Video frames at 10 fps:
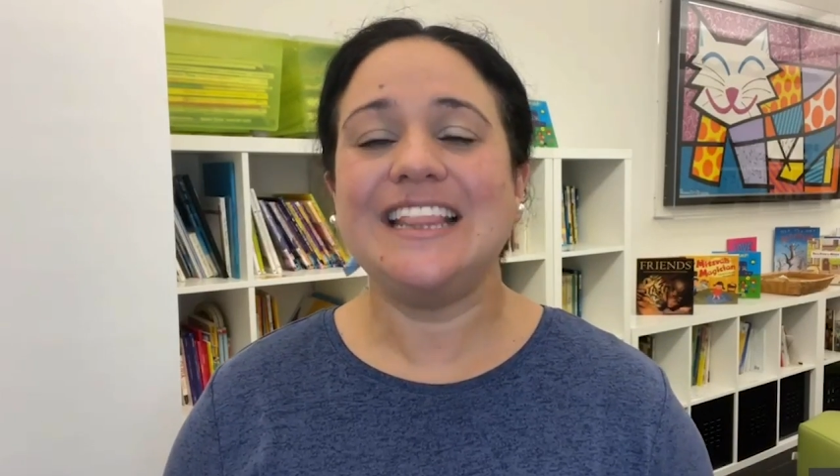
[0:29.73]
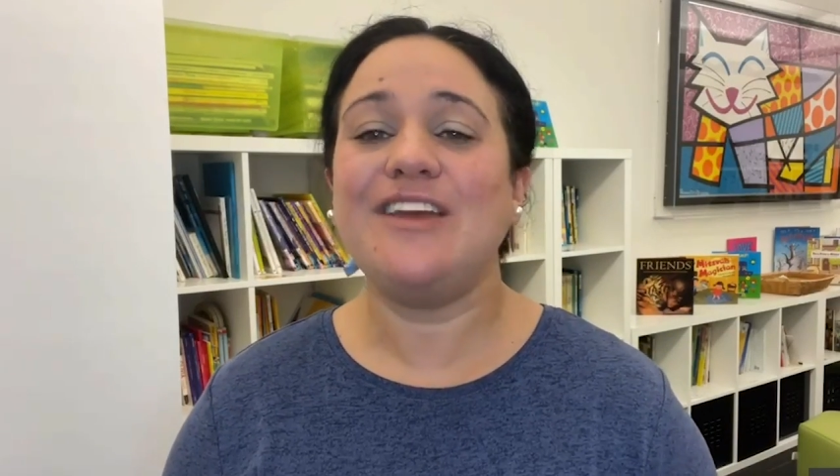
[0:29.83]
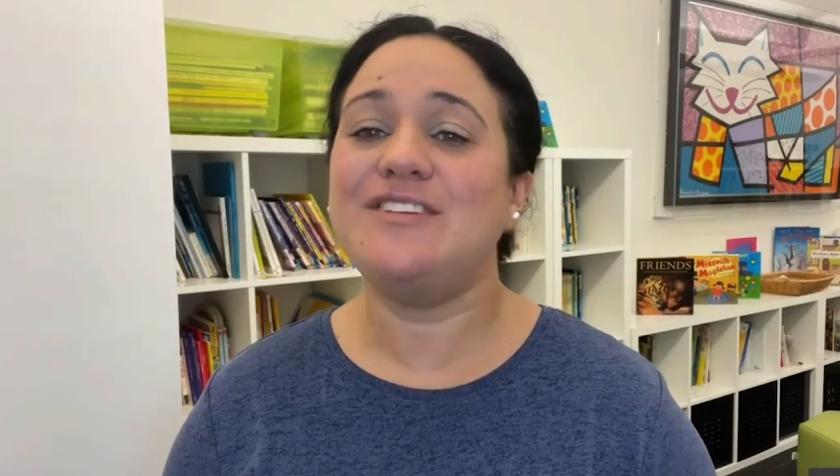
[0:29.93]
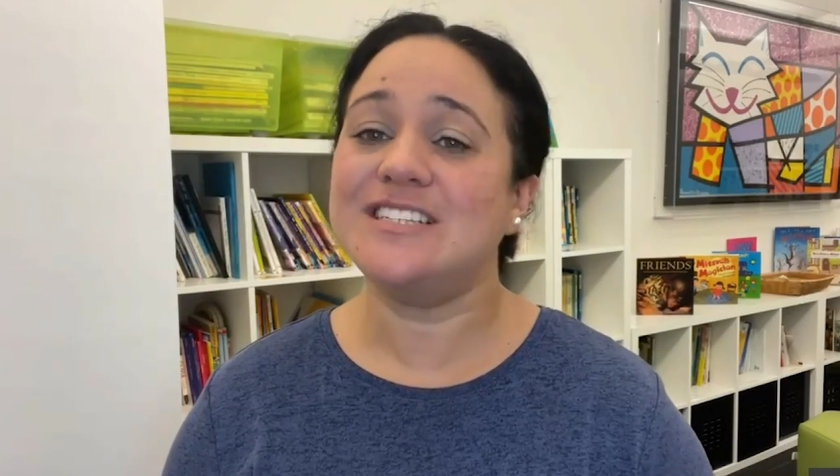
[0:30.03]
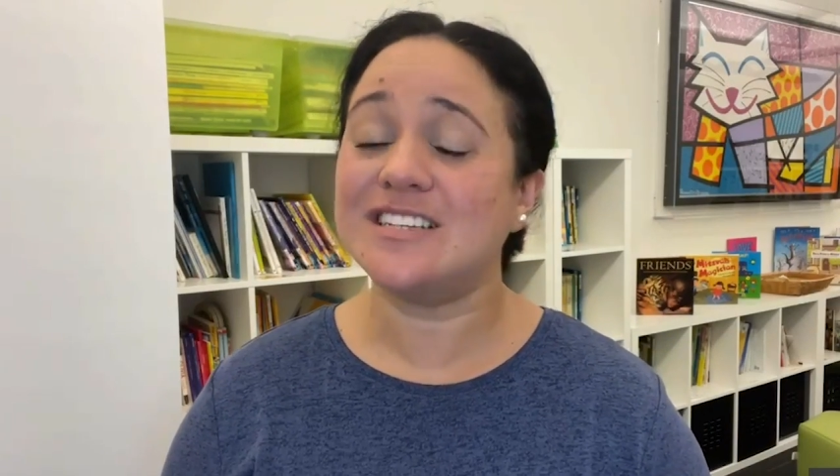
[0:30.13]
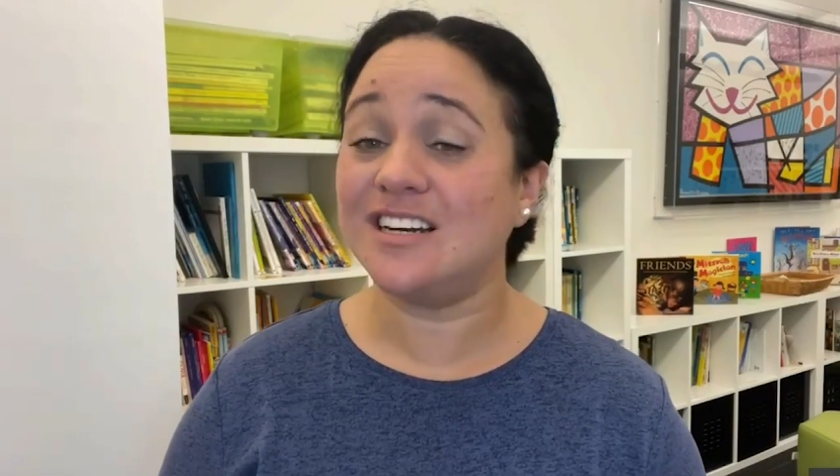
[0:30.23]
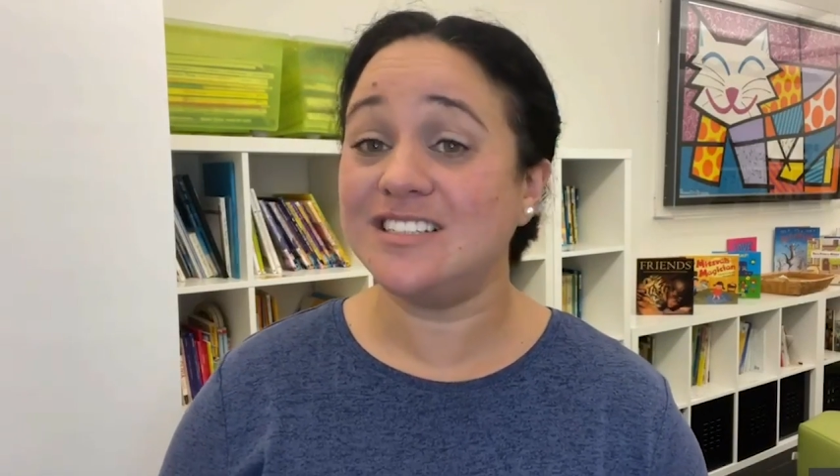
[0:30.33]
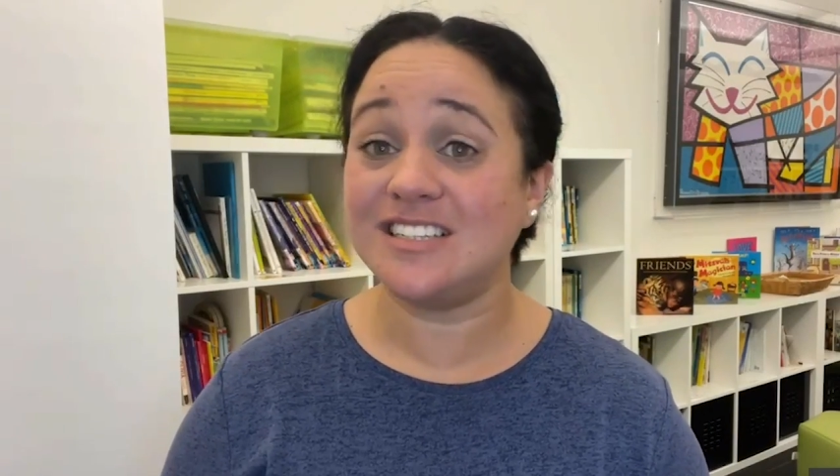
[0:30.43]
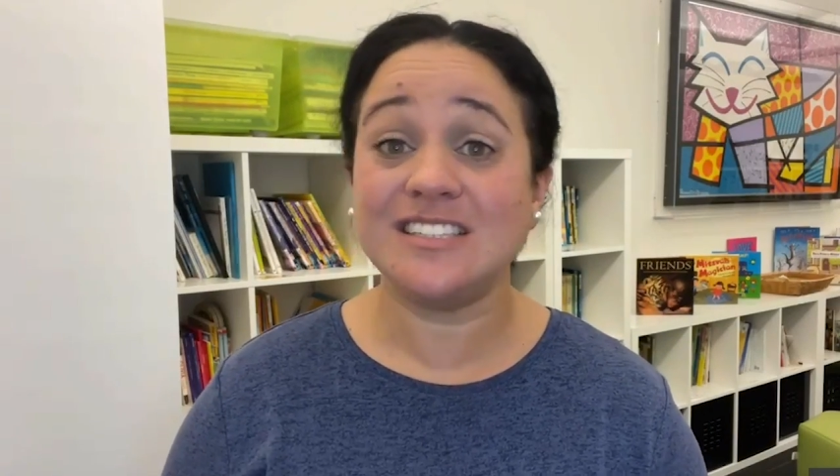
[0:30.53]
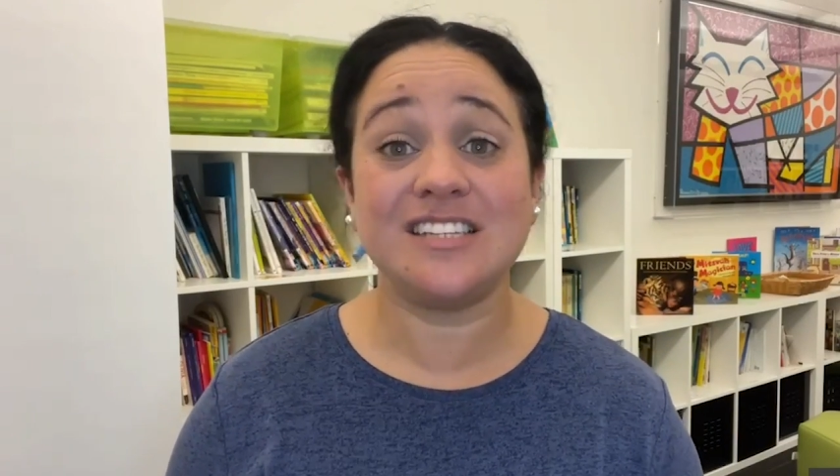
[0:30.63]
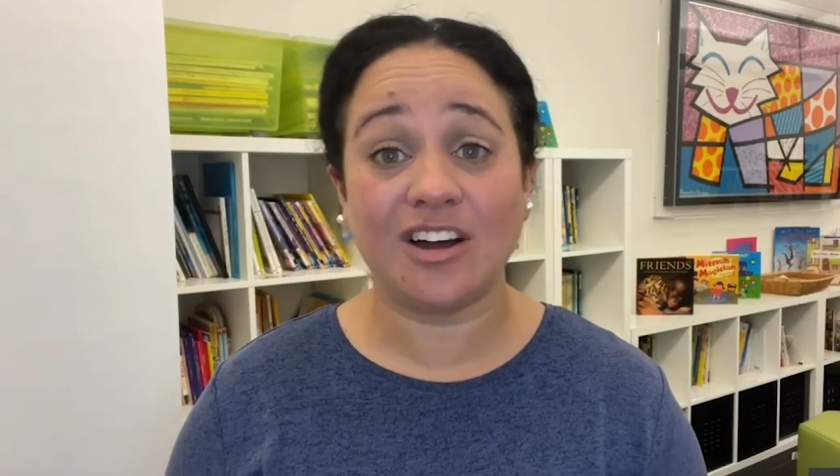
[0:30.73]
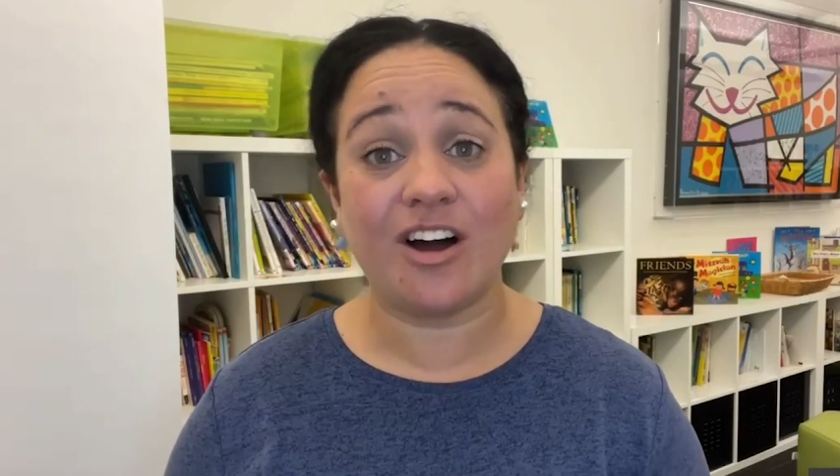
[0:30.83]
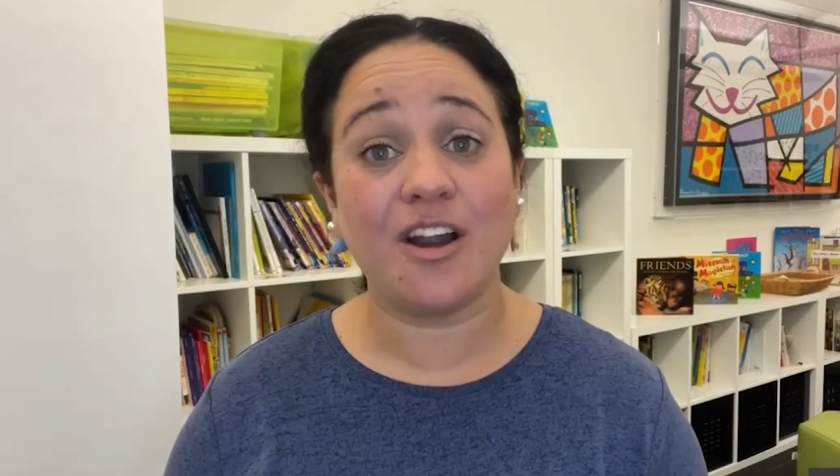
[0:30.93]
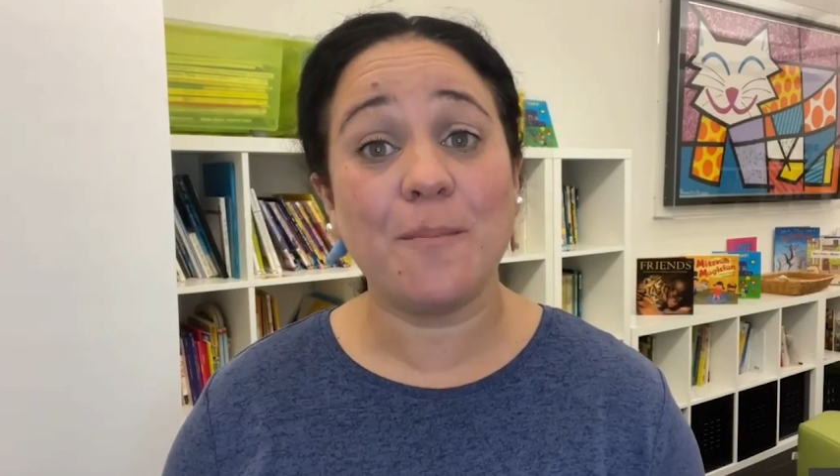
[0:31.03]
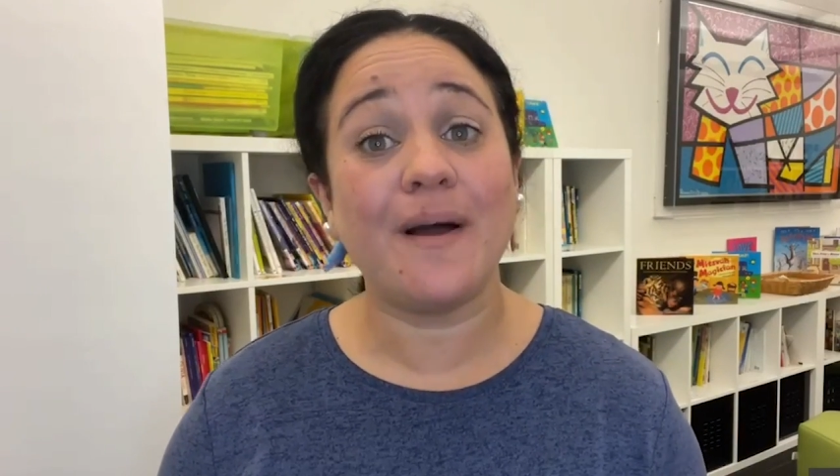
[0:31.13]
They discuss
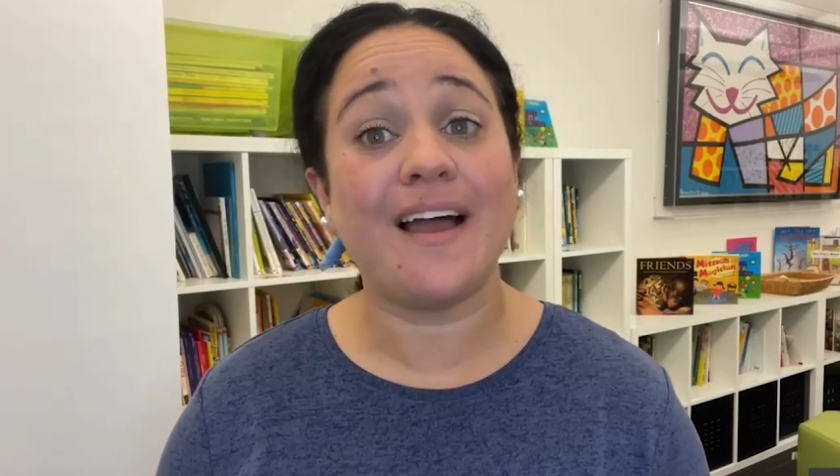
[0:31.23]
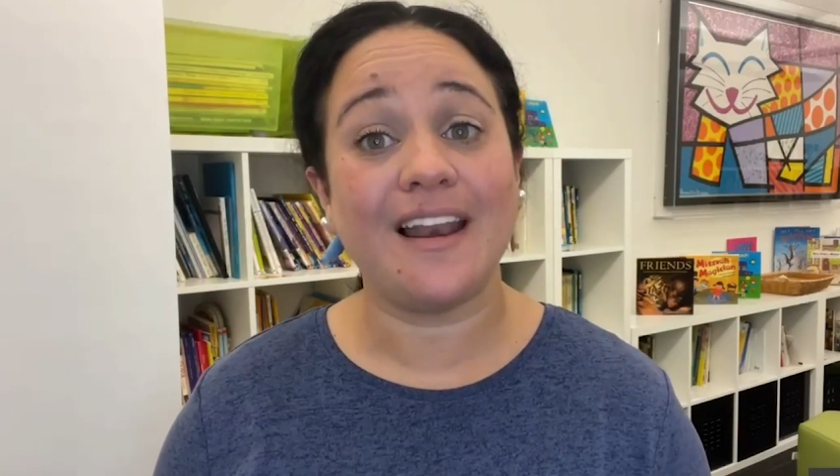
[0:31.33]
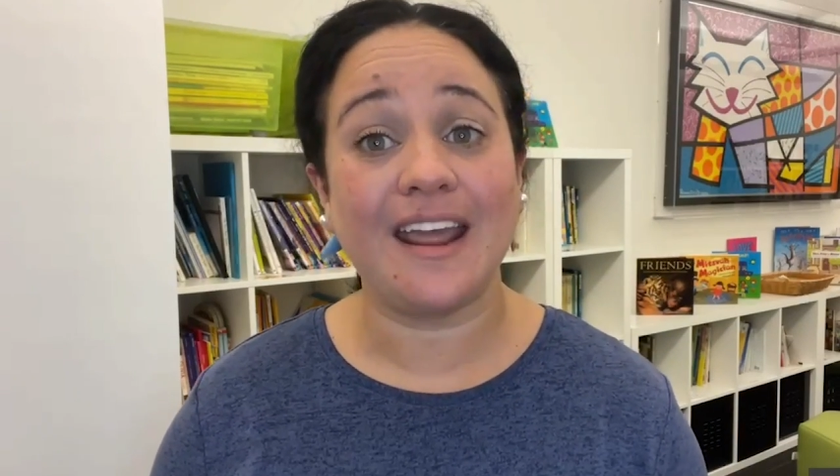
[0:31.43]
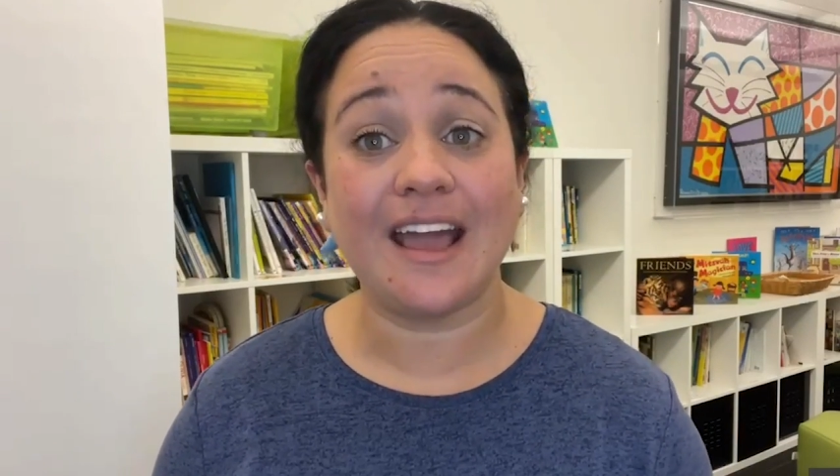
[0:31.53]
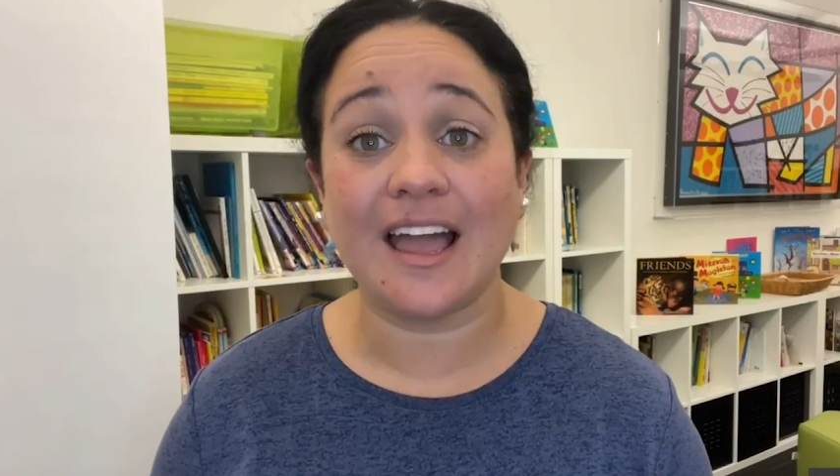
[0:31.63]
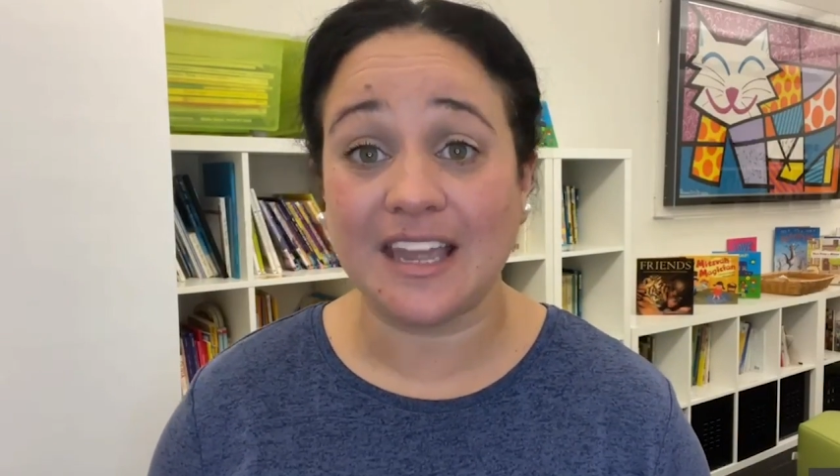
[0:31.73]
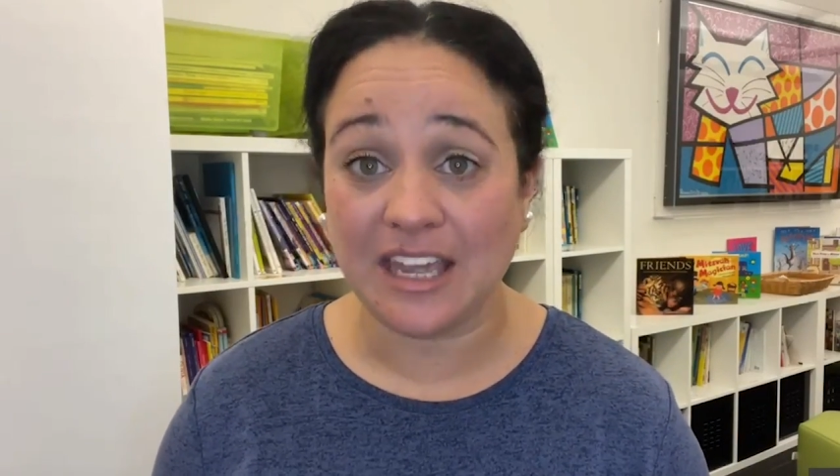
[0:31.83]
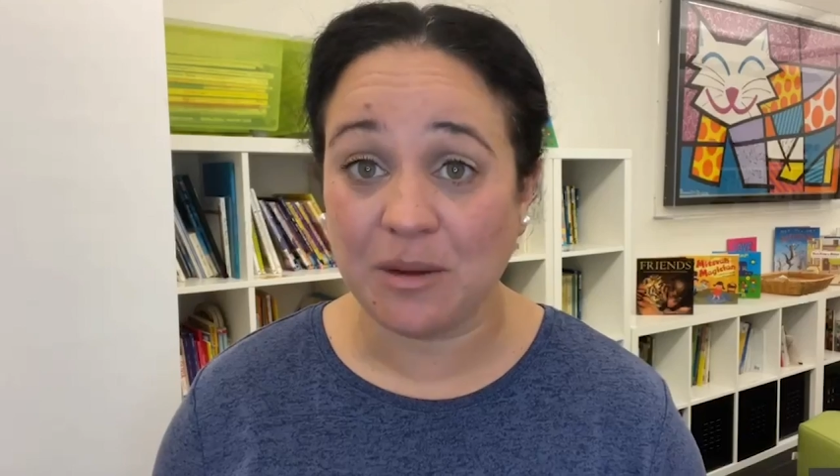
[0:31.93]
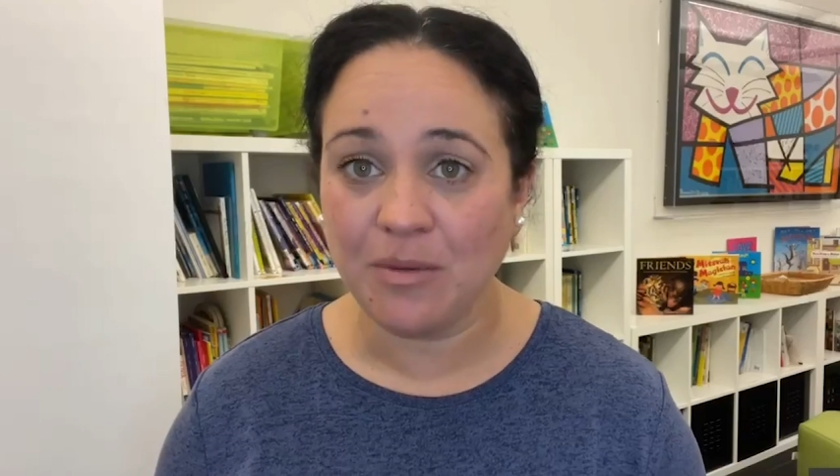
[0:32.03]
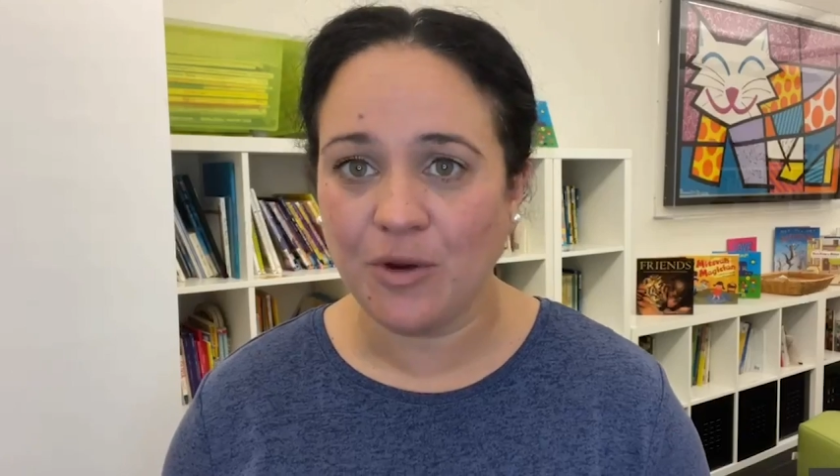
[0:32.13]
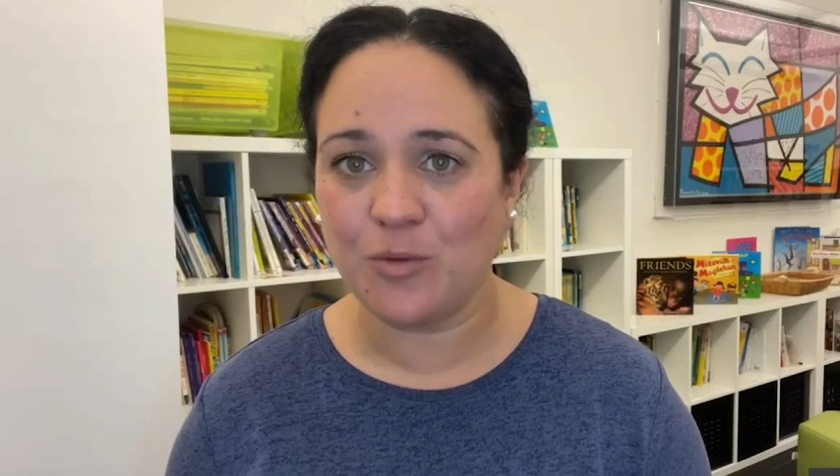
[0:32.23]
tzar Ba'alei chayim,